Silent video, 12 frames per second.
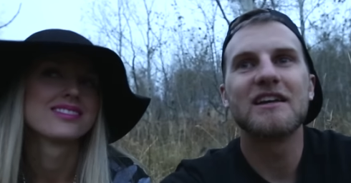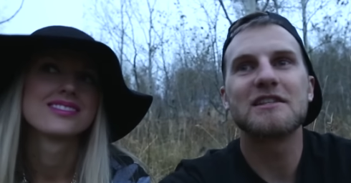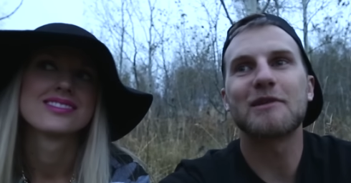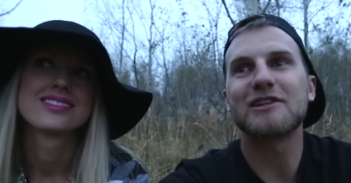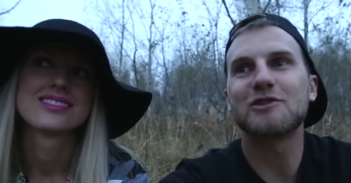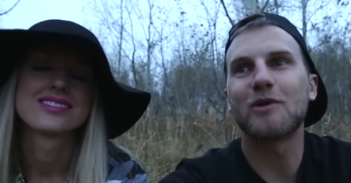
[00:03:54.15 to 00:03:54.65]

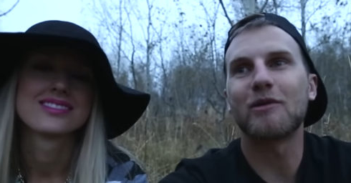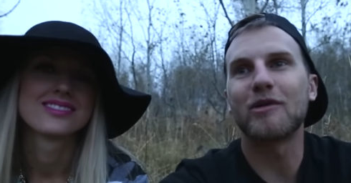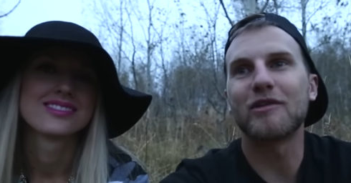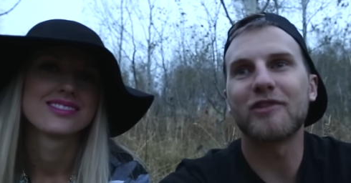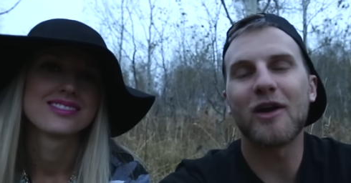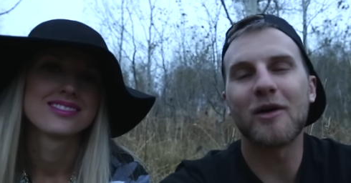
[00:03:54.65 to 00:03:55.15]
Speaker 1: Especially where
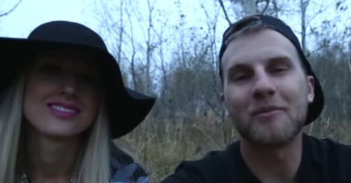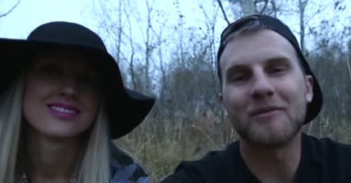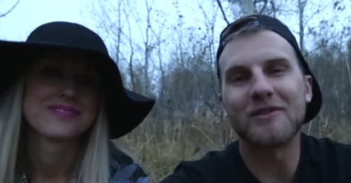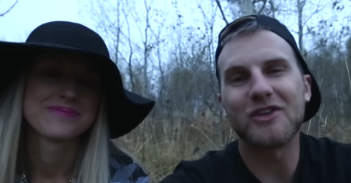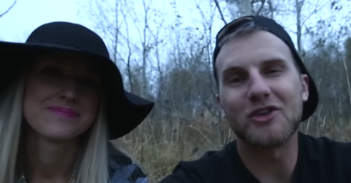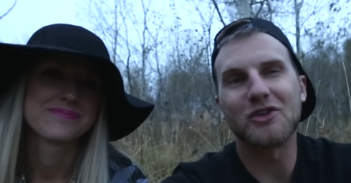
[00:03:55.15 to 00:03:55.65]
we're
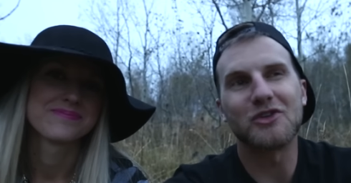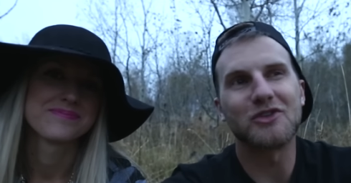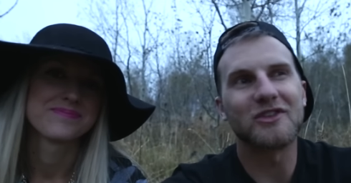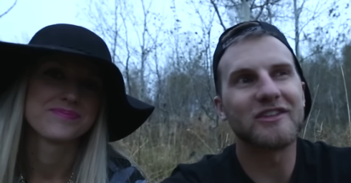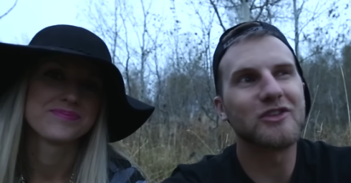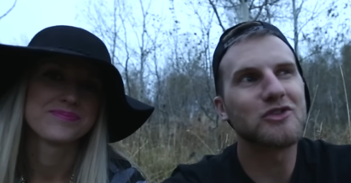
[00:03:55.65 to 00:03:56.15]
from, you're
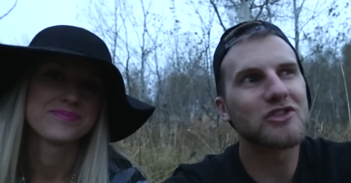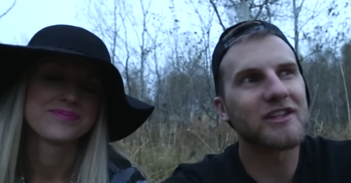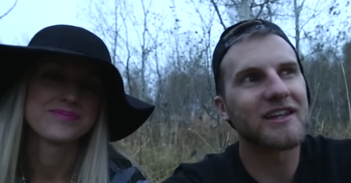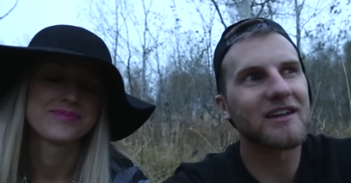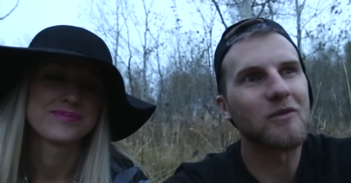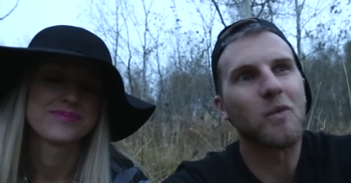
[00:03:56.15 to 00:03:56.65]

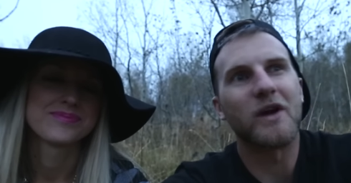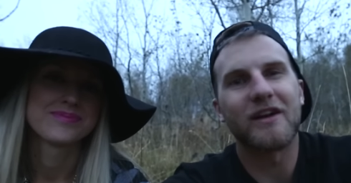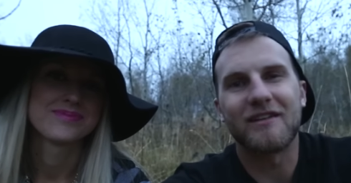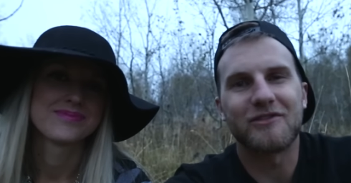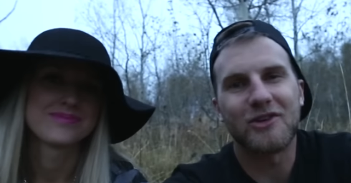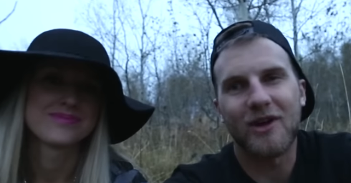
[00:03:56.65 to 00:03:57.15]
usually
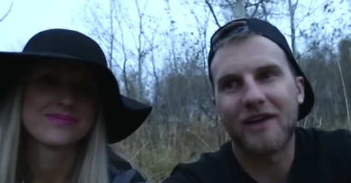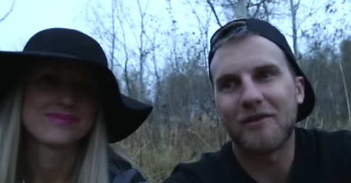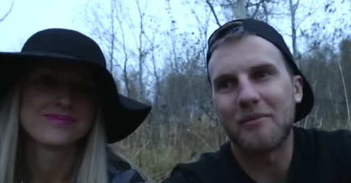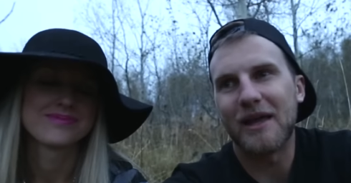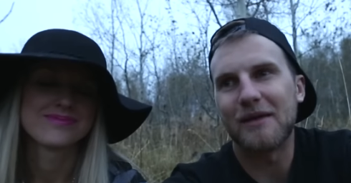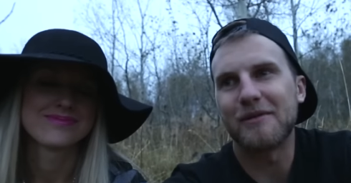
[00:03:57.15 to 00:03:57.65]
weird if you don't have
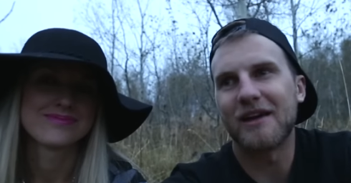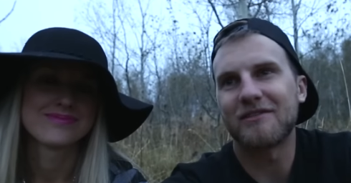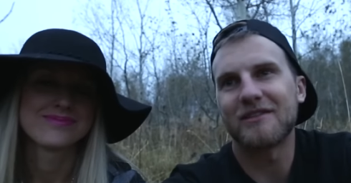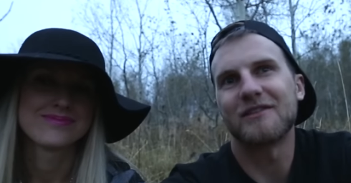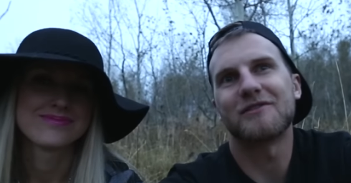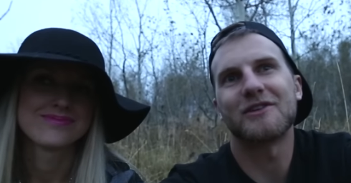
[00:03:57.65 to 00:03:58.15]
a baby
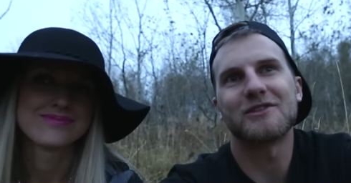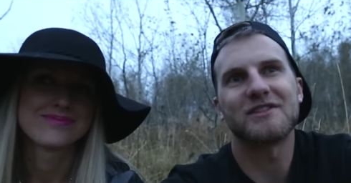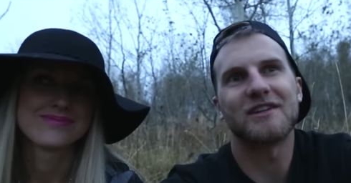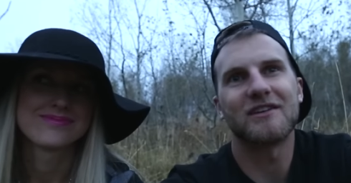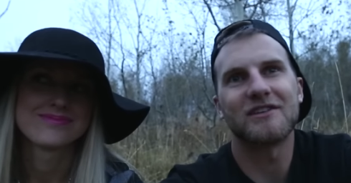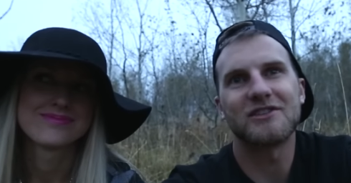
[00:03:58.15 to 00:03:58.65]
after the
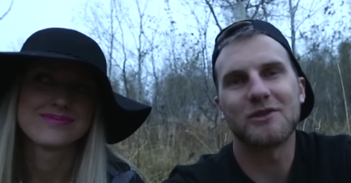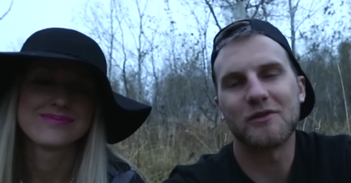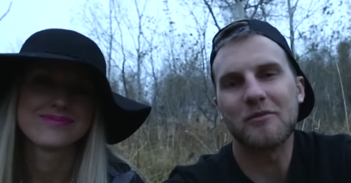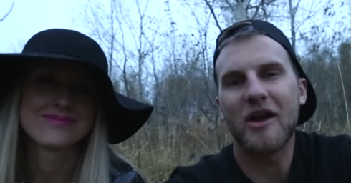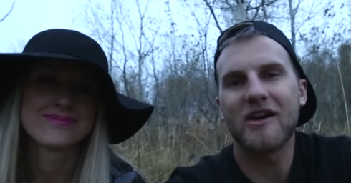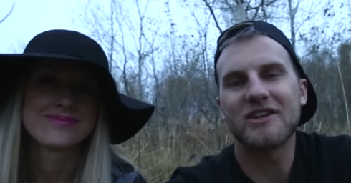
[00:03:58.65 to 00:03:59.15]
first year or two
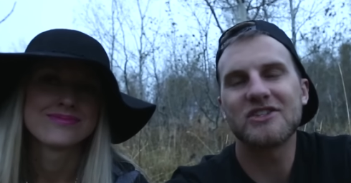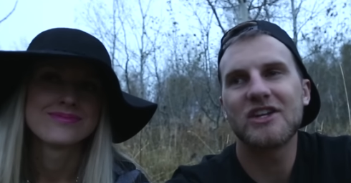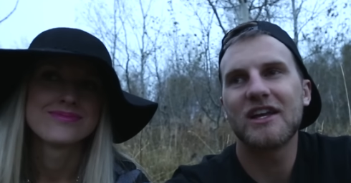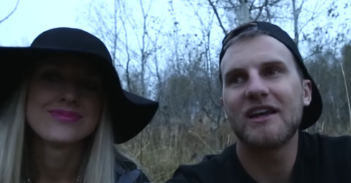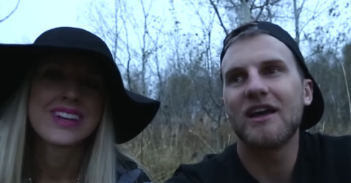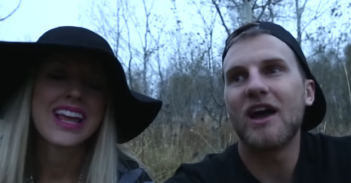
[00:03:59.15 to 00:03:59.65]
of marriage.
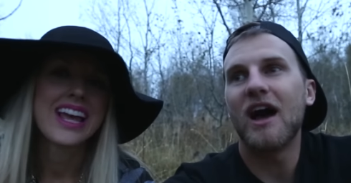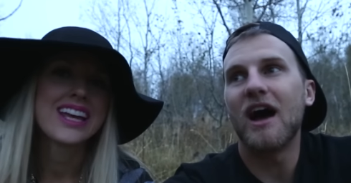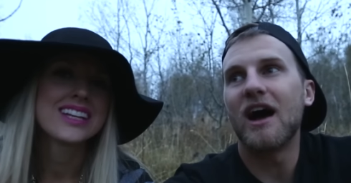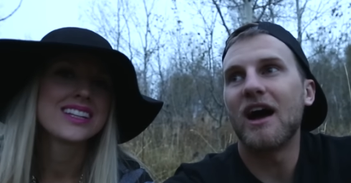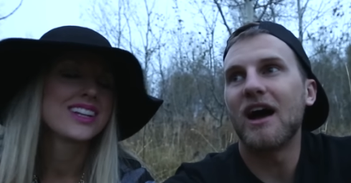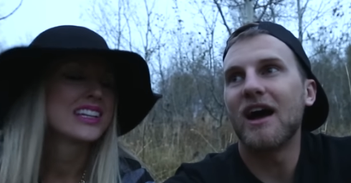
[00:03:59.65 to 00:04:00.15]

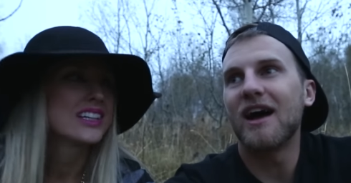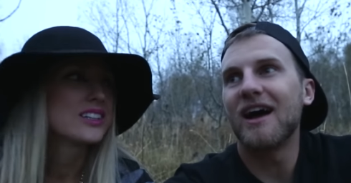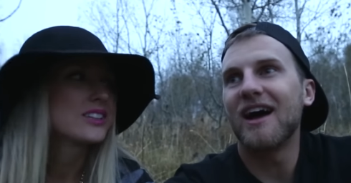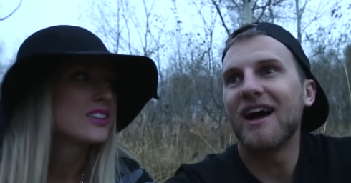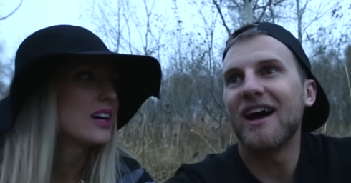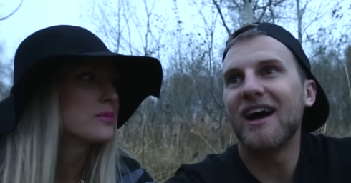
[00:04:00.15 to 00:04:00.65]
Speaker 2: And you
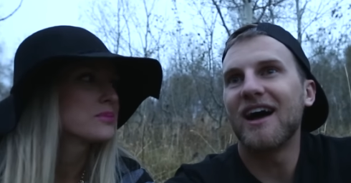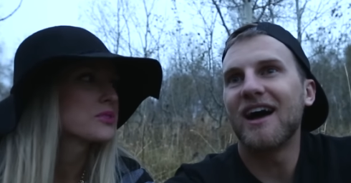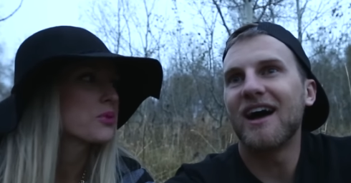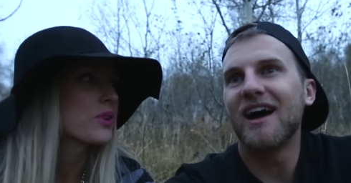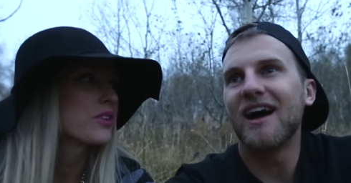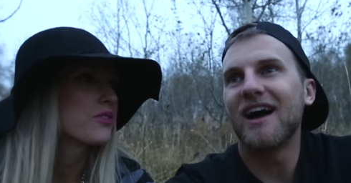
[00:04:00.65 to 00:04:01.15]
know, I'm
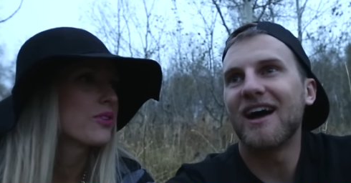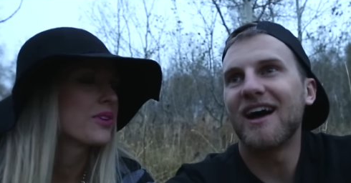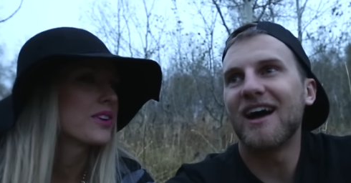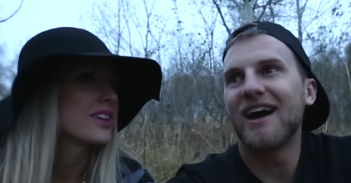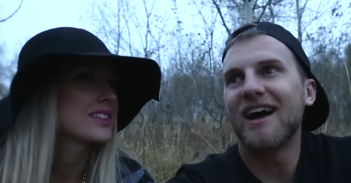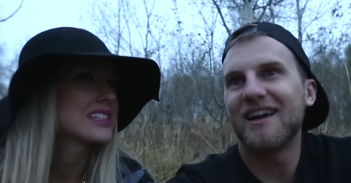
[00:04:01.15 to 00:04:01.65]

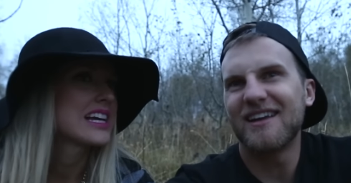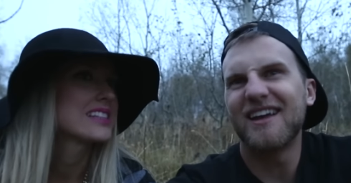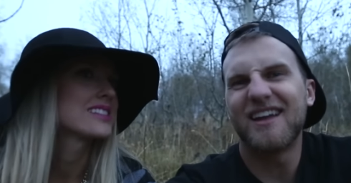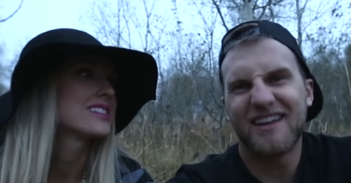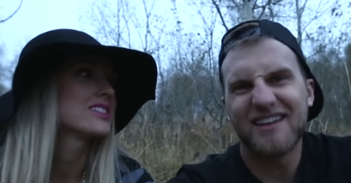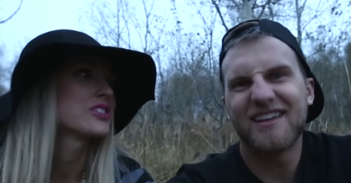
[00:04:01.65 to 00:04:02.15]
24,
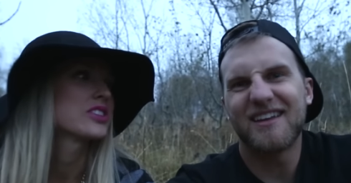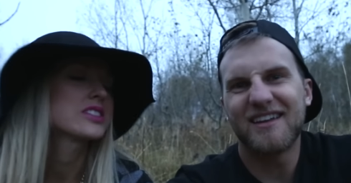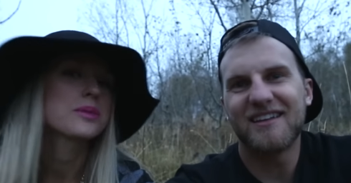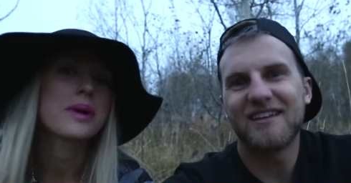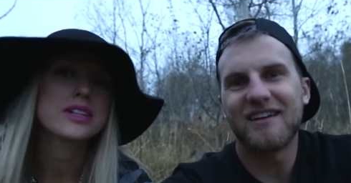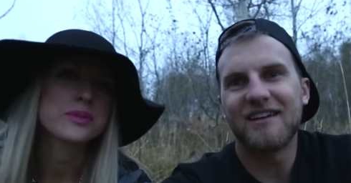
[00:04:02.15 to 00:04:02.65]
Tyson's
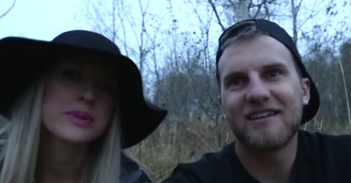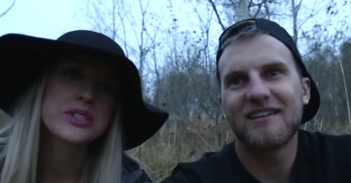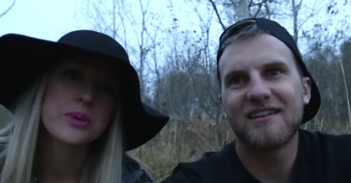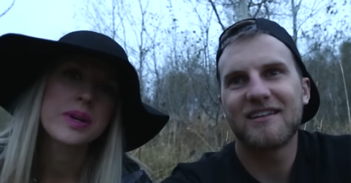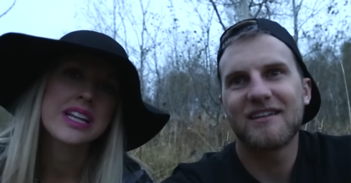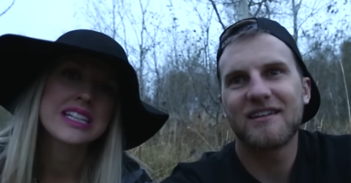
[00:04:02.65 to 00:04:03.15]
just about yeah. to be
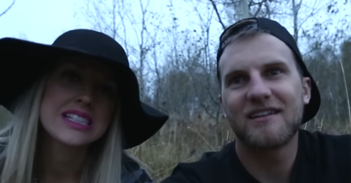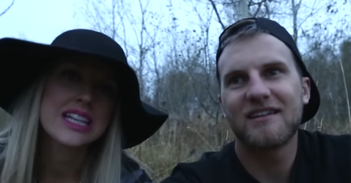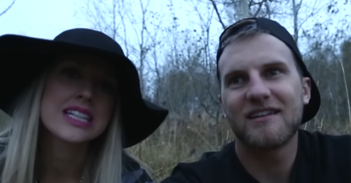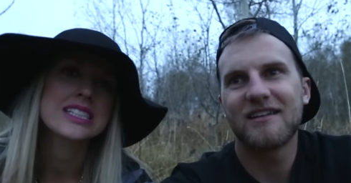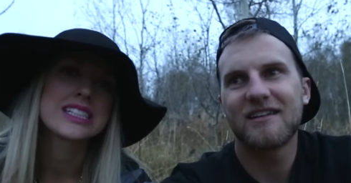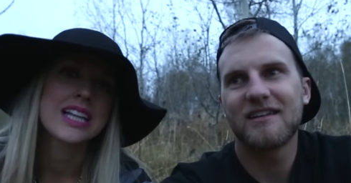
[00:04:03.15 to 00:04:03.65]
26